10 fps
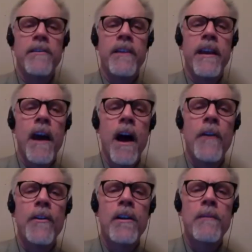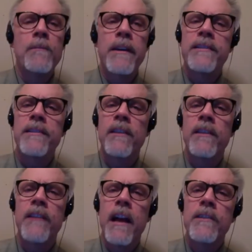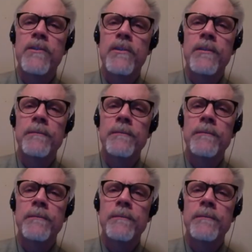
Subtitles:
the other pieces of luggage?